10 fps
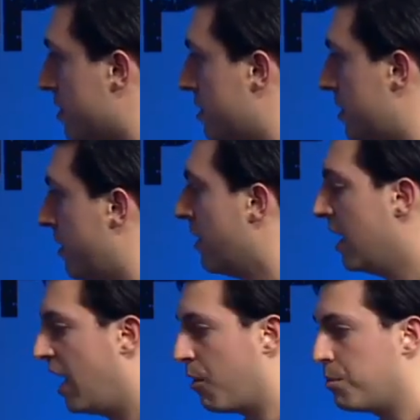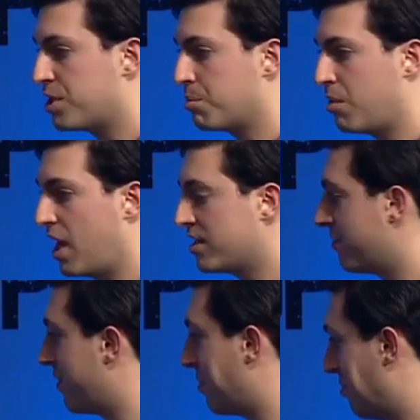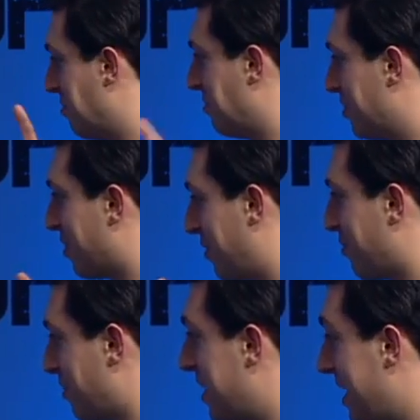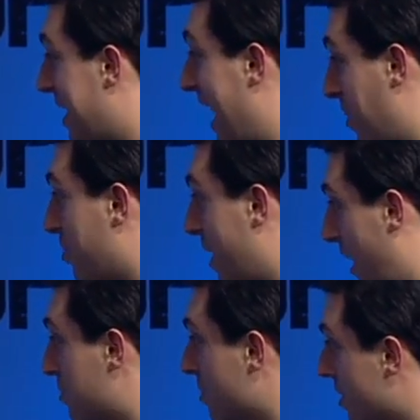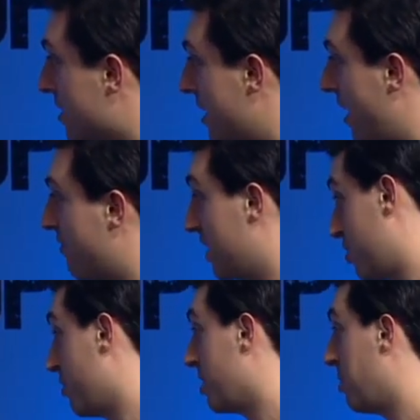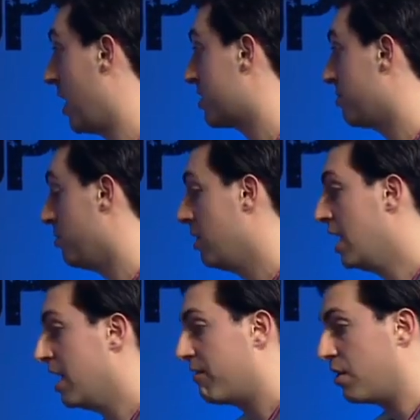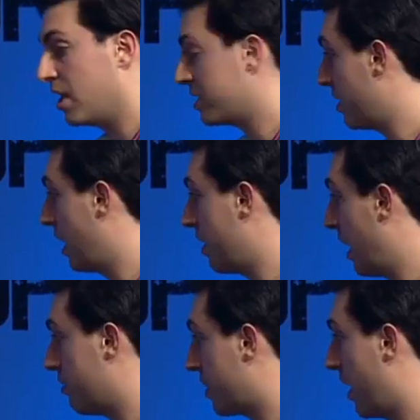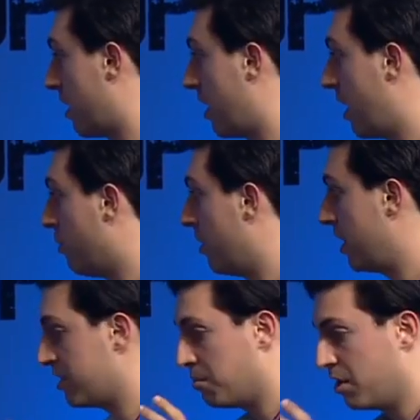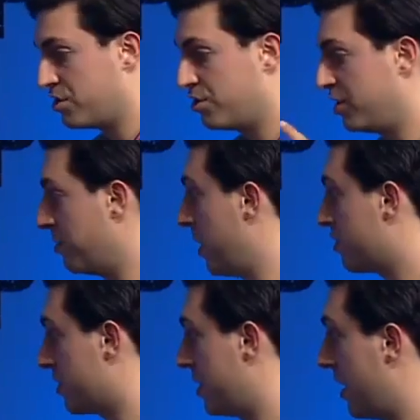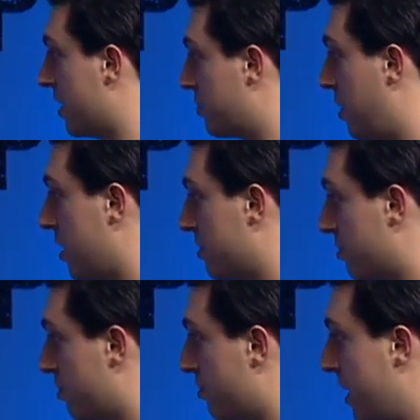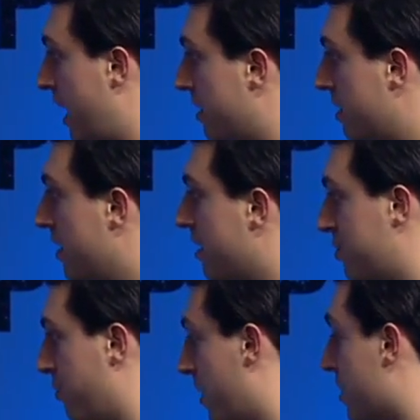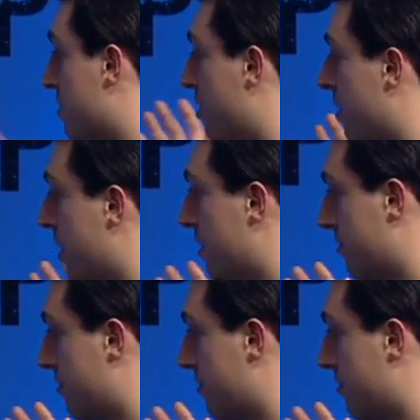on yeah. staff. I would be surprised if they took three D camera mm. capture on staff. It's certainly possible. Okay. For us, I don't, I don't care. I want as much geometric data as possible created so that we can turn it into